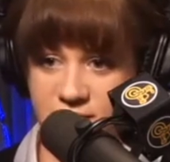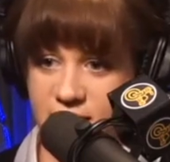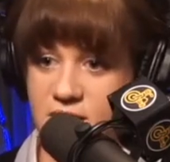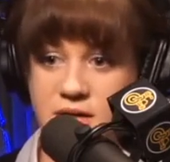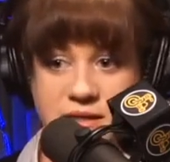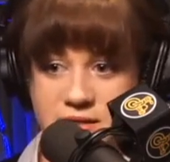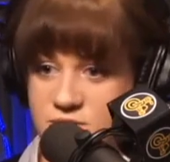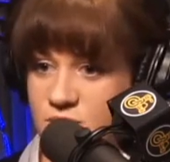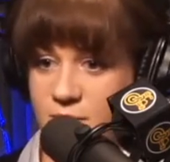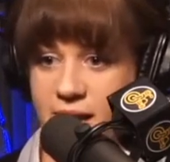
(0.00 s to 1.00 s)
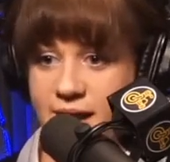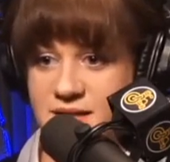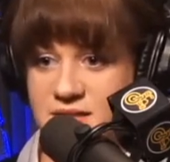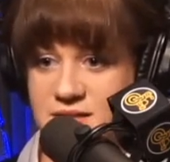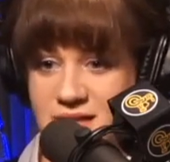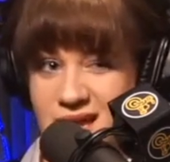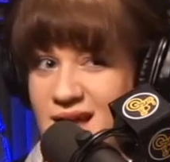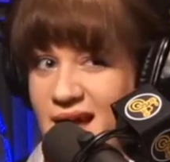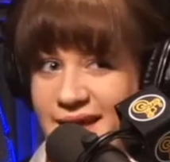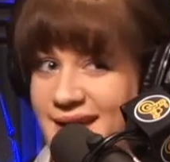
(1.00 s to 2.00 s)
I couldn't control my actions.
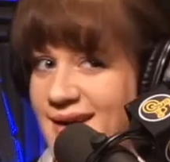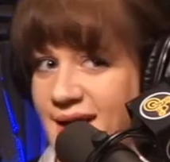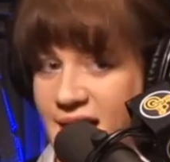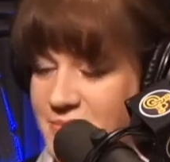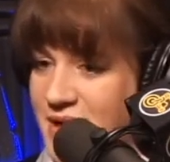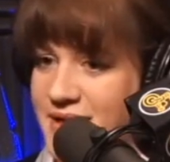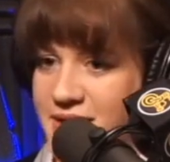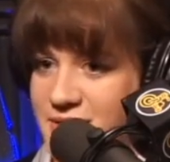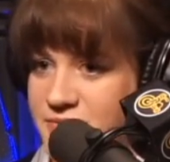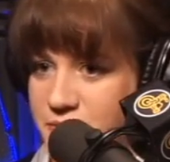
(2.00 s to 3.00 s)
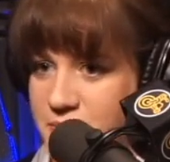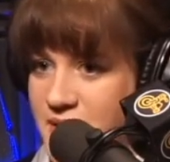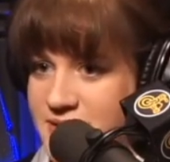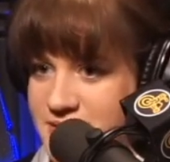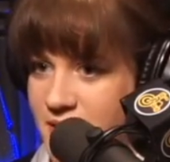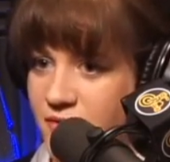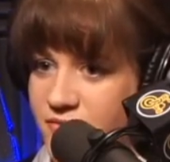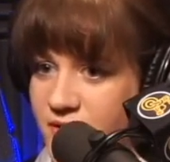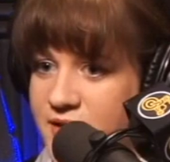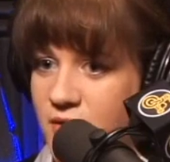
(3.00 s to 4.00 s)
I can't hide my keys from
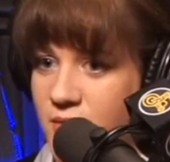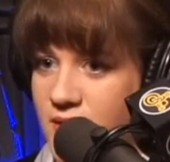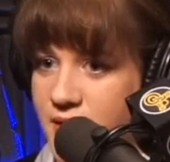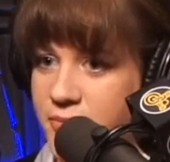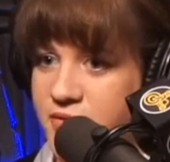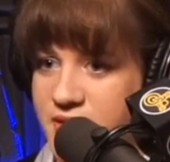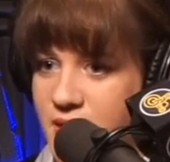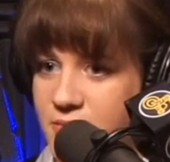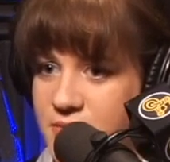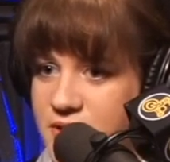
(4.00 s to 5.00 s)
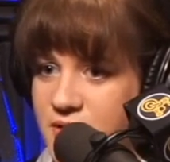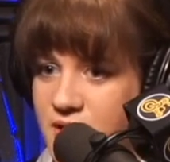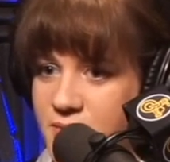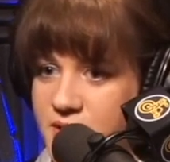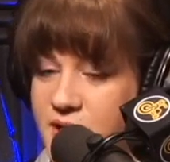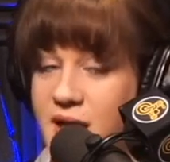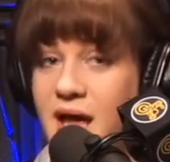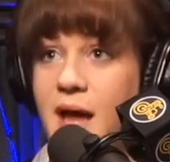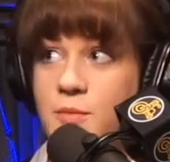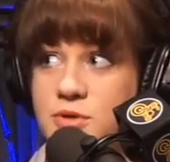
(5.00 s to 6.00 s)
myself. I know where I put them. You know what I mean?
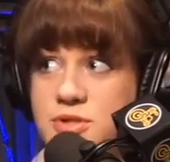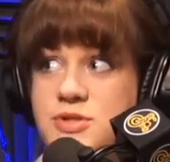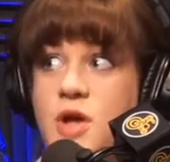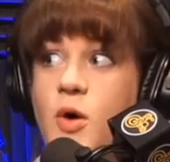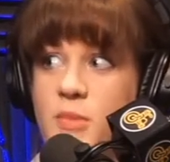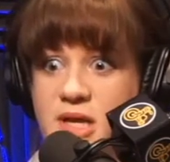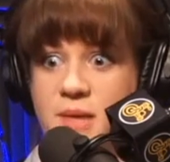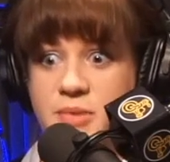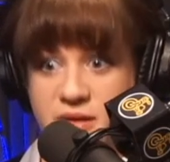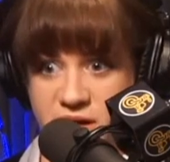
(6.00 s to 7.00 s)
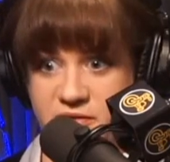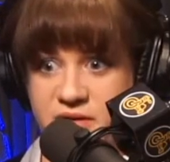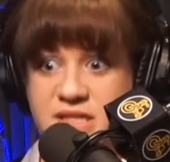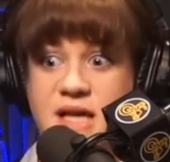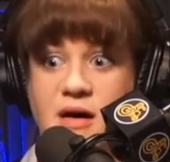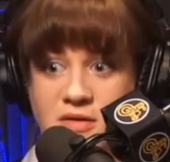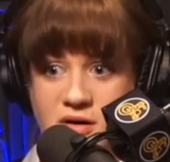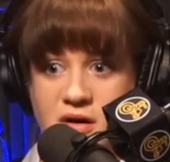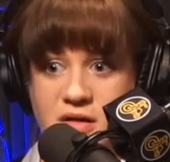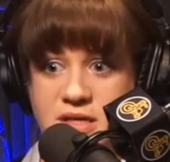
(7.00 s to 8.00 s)
And we're so manipulative as
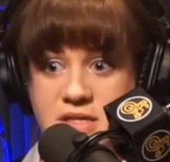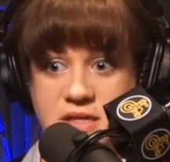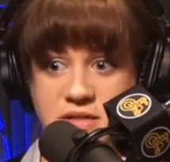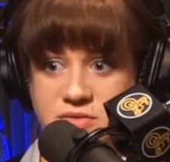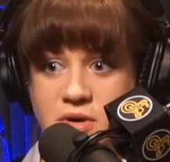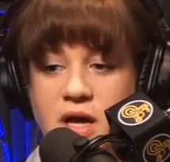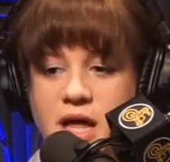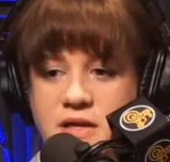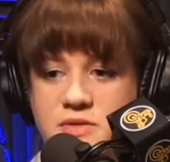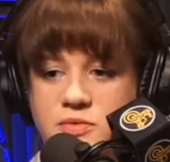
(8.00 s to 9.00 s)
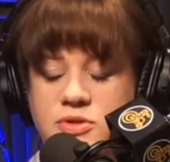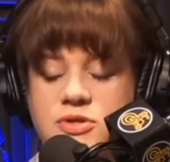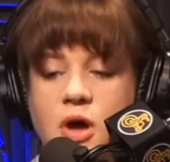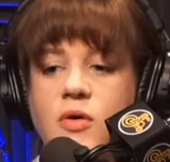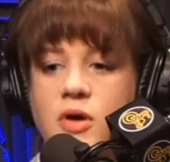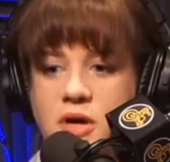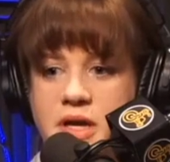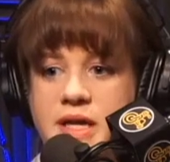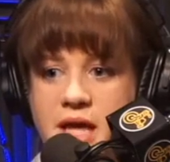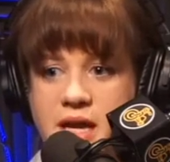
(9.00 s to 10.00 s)
alcoholics and as drug addicts. We're so good
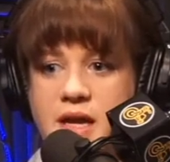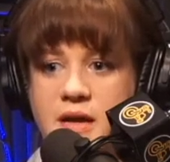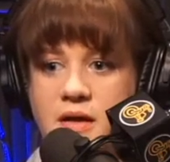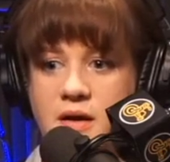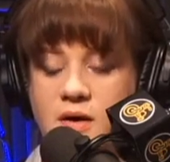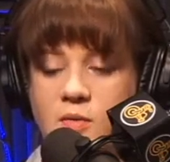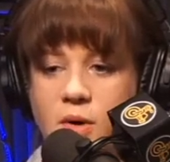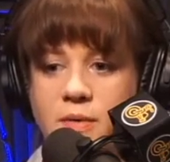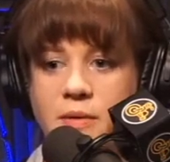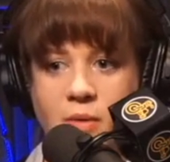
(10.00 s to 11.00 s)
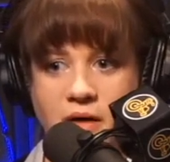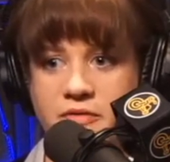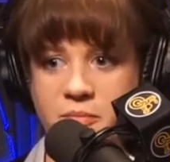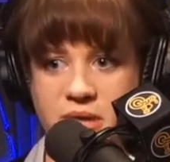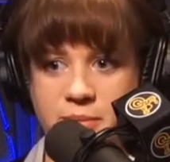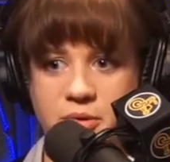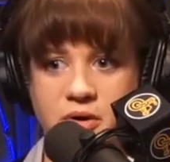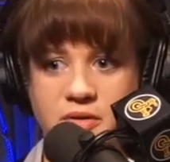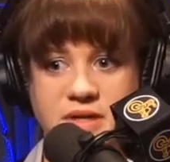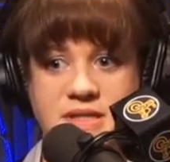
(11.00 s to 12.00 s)
at getting what we want from
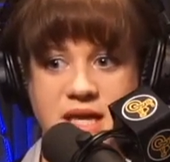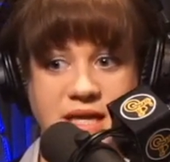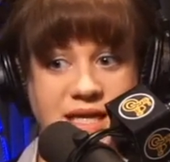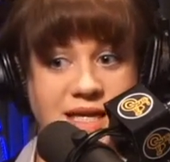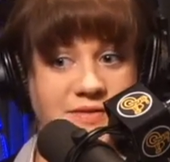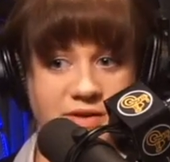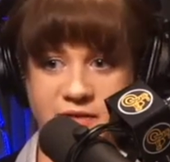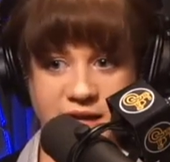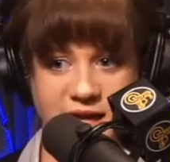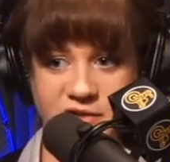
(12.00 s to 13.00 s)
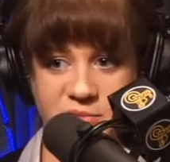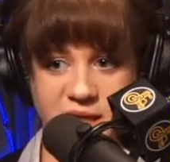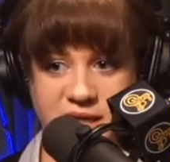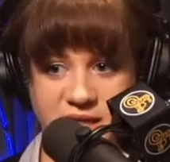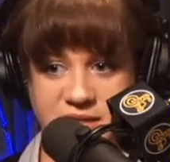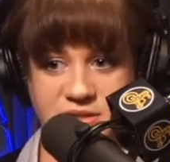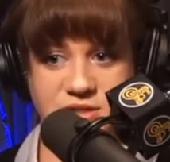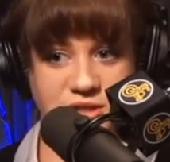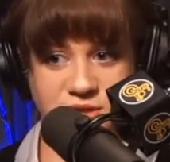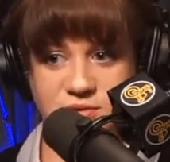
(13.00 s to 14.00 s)
people that it's like, even if I gave my keys
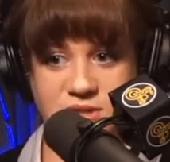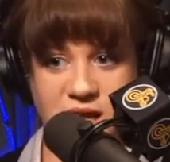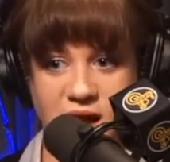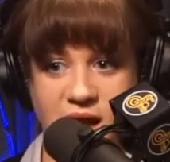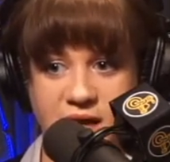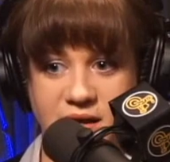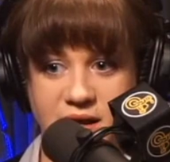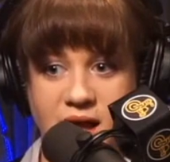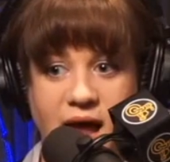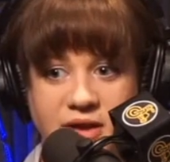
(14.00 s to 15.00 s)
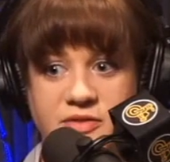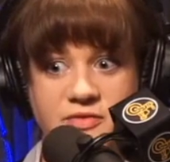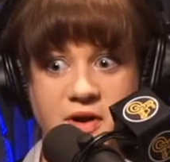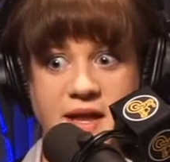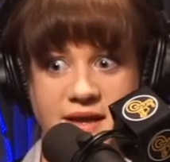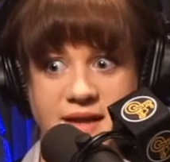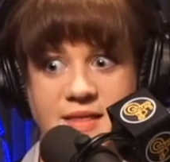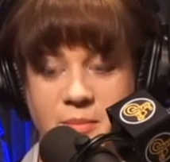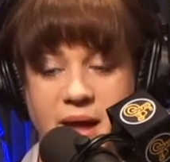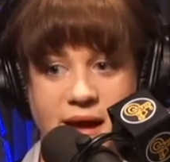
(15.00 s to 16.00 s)
to you to hide, I could fucking get
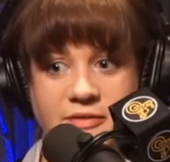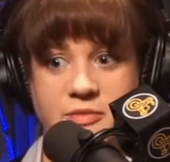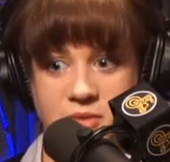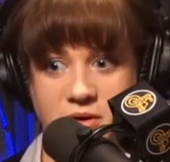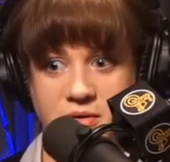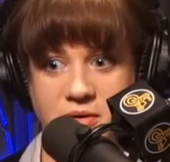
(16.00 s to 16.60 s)
them back from you.